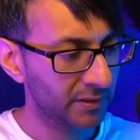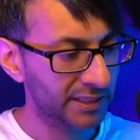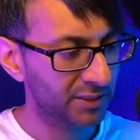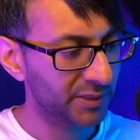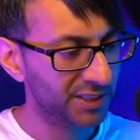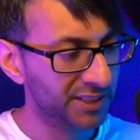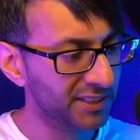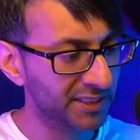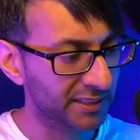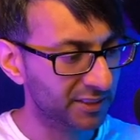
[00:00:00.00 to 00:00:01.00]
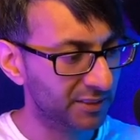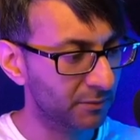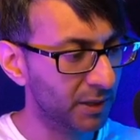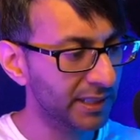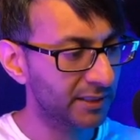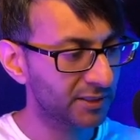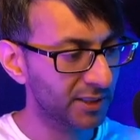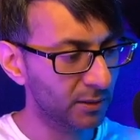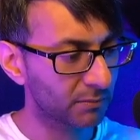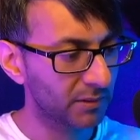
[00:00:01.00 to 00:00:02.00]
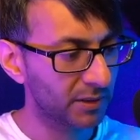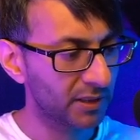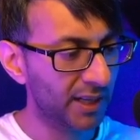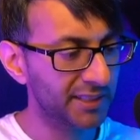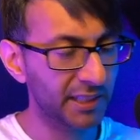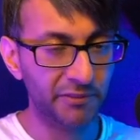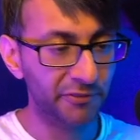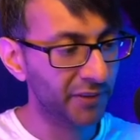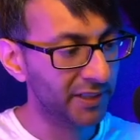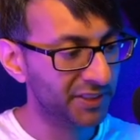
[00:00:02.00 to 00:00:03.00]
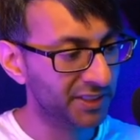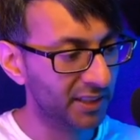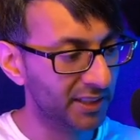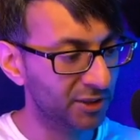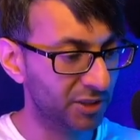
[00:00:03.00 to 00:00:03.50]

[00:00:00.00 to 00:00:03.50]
These are the settings, right? So look, I did it for five slides.